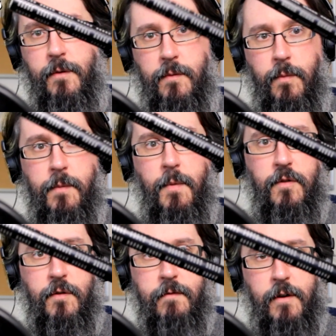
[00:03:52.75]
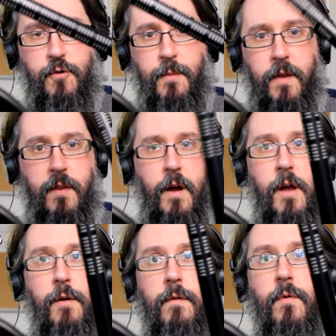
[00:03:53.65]
It's the most directional mic that
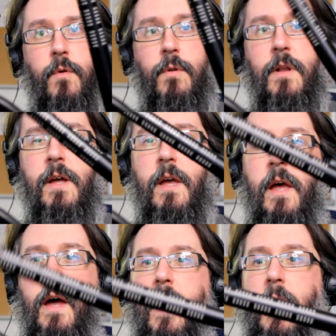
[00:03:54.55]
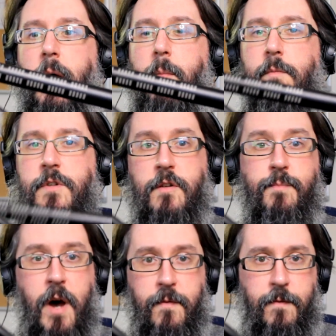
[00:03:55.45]
I own of all, which is
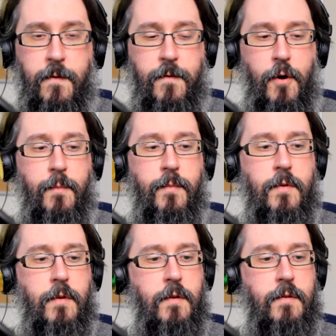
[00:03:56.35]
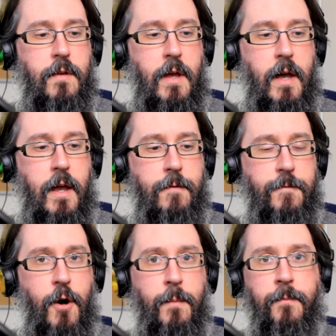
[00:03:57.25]
perfect for films, because in
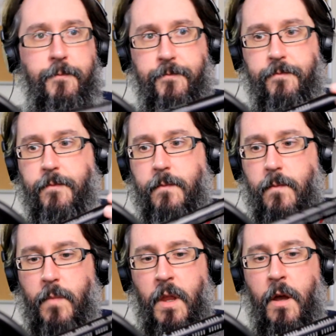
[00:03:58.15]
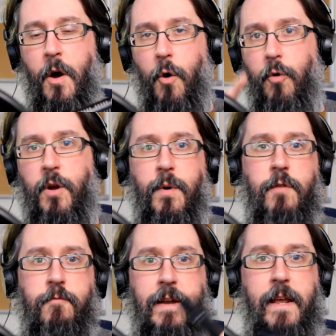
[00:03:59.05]
film all you want
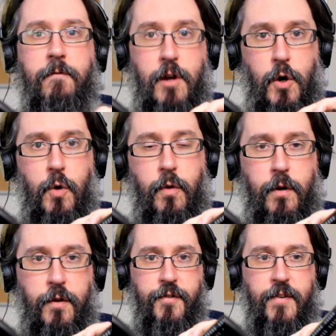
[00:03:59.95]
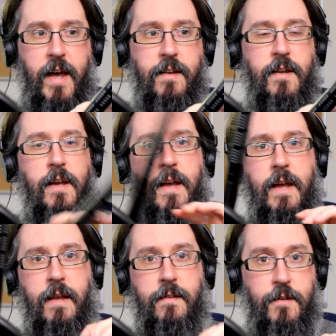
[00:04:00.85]
to really record set
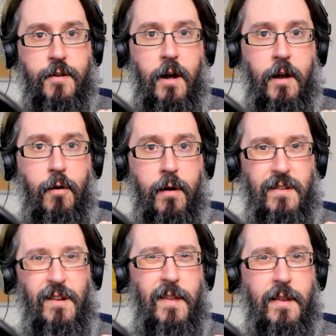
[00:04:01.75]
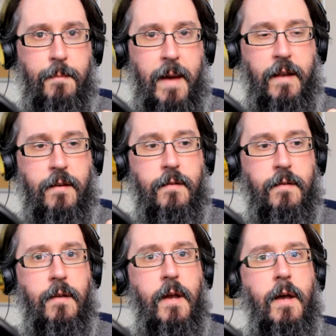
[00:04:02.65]
is the dialogue, is anything that
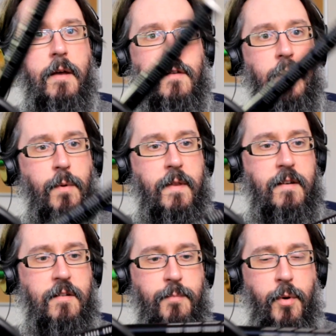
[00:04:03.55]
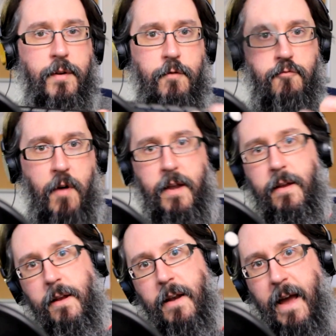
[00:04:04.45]
matters. So you want this just pointed right
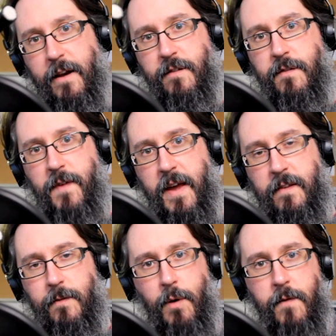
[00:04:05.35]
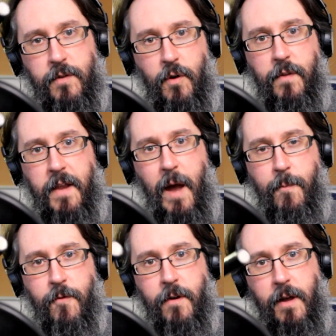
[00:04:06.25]
in an actor's face, whoever's on
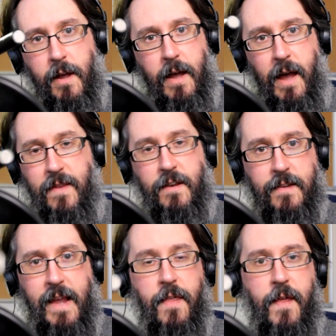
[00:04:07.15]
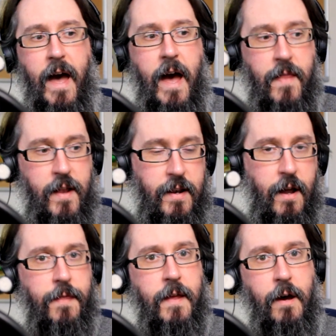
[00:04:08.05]
camera, and then just get that, and then
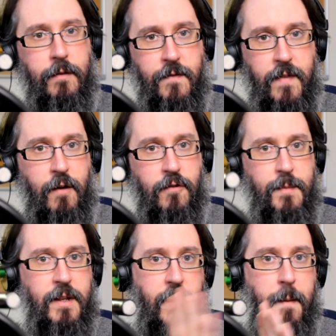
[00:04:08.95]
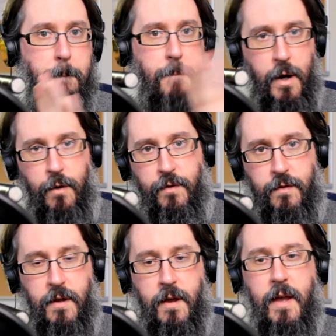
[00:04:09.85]
nothing else. Everything else can be done in post.